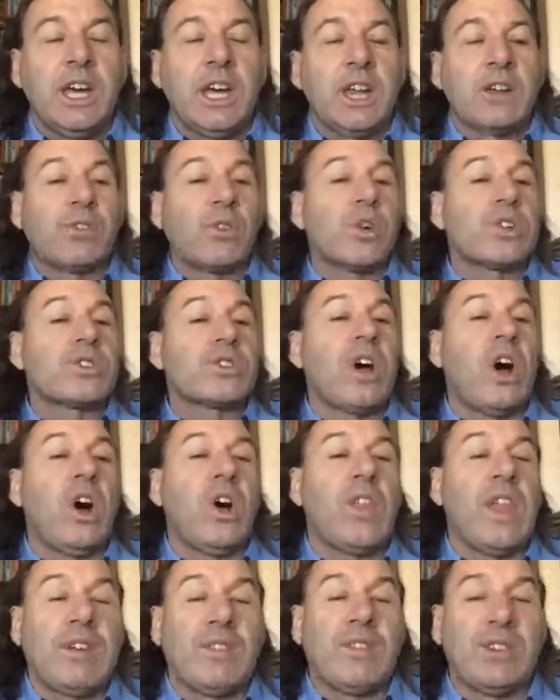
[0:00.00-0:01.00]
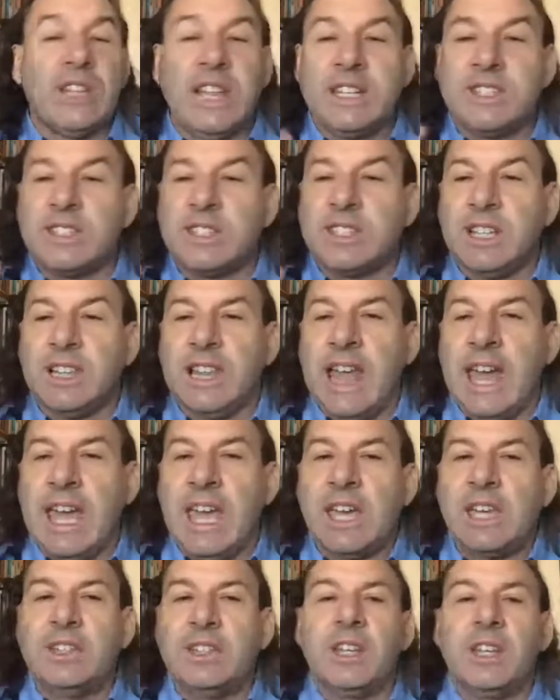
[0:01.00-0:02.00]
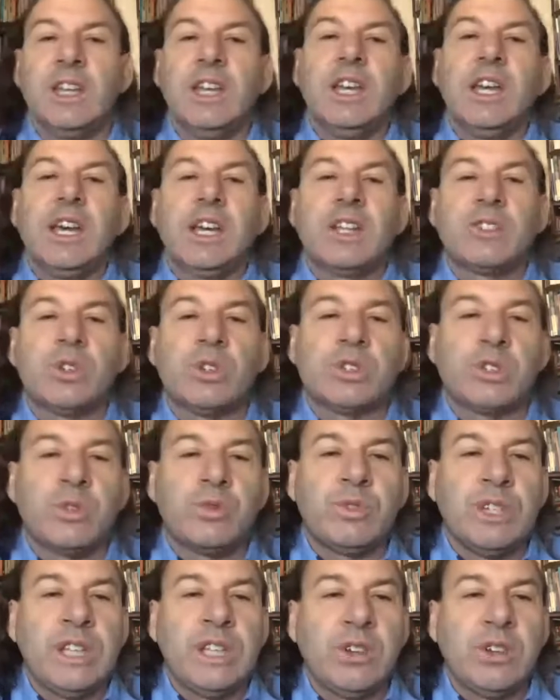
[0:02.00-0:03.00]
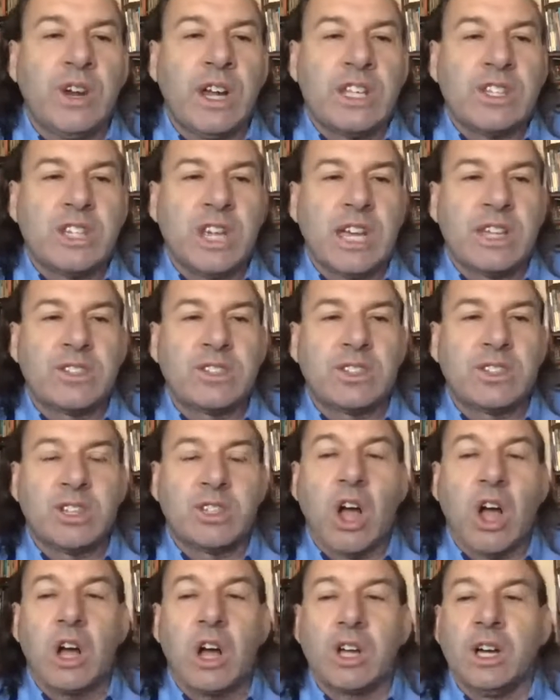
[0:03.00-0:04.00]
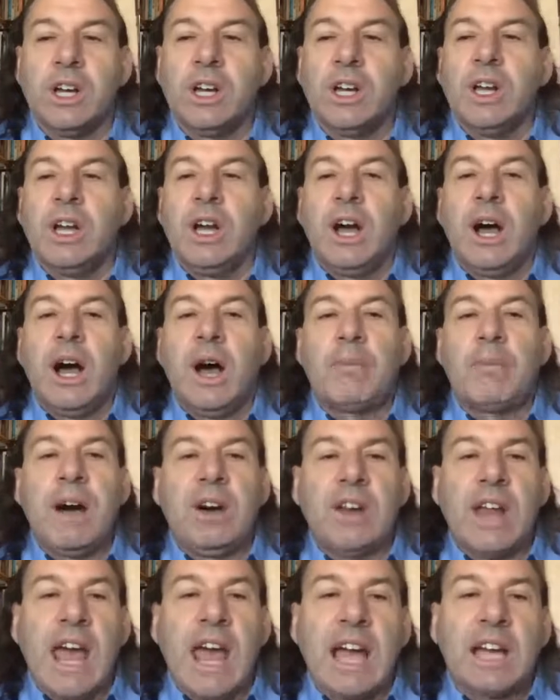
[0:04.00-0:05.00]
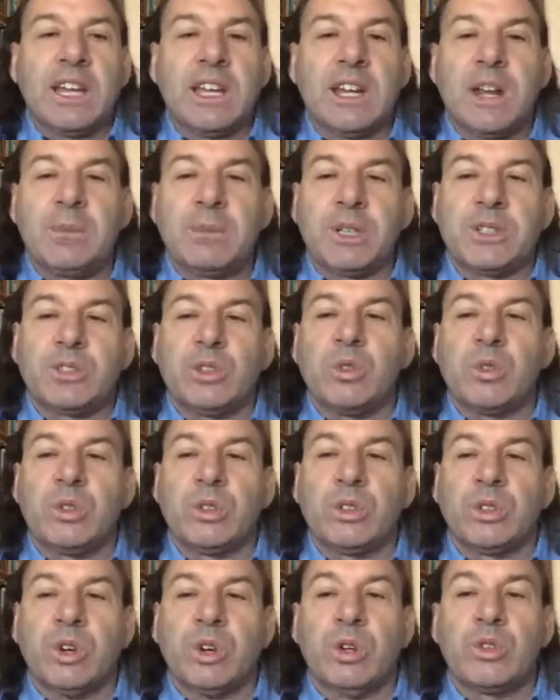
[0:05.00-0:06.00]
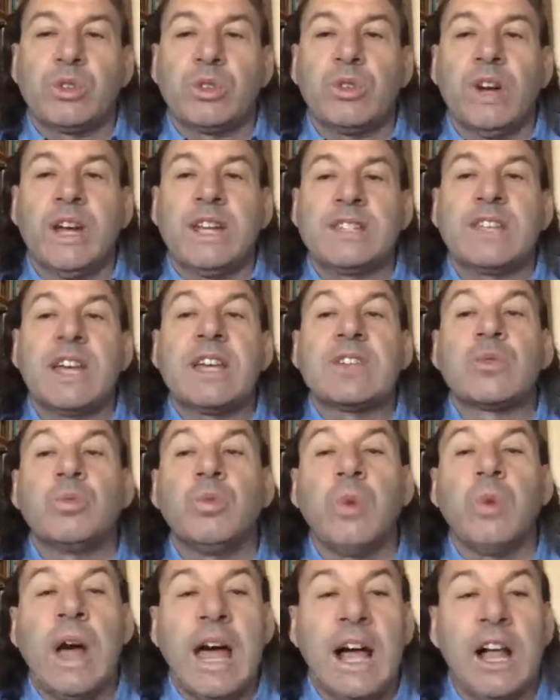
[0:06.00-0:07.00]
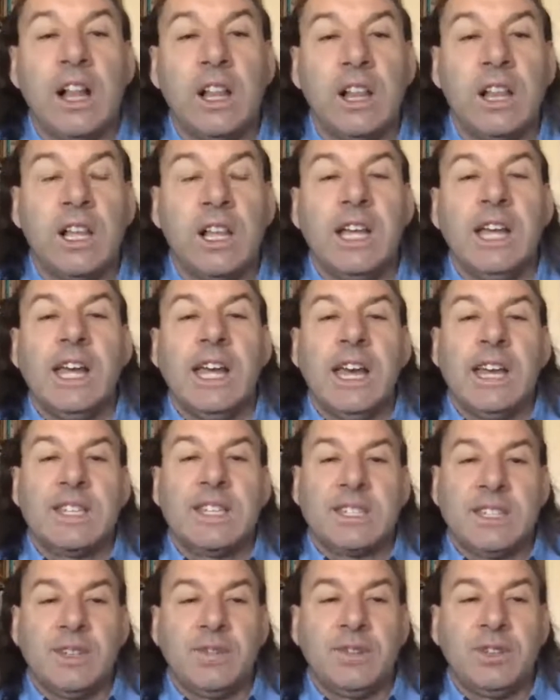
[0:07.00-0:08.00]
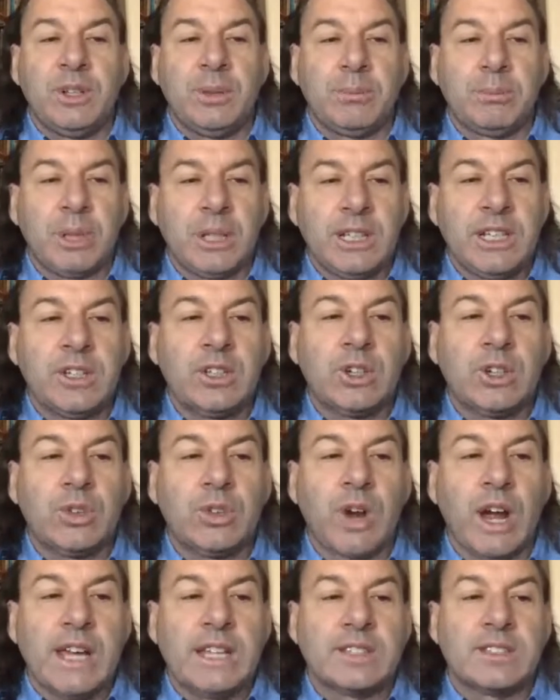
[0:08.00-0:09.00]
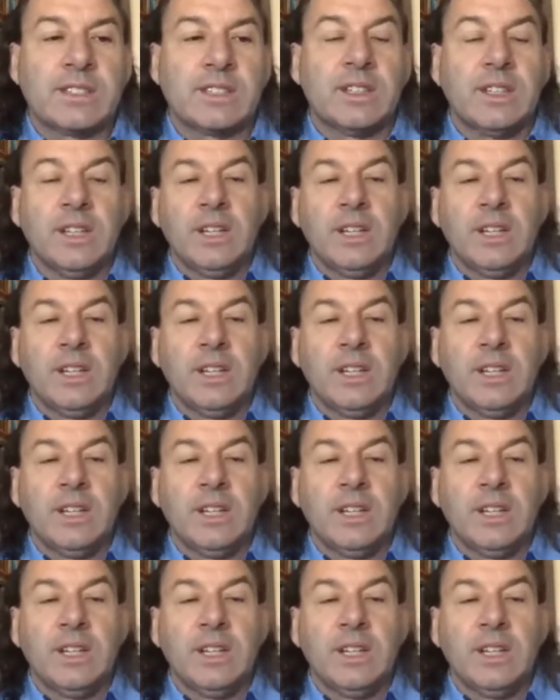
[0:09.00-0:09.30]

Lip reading: And of course, all that relates to land. So it's a really great chance to talk about economic, social, and cultural rights, as well as civil and political rights.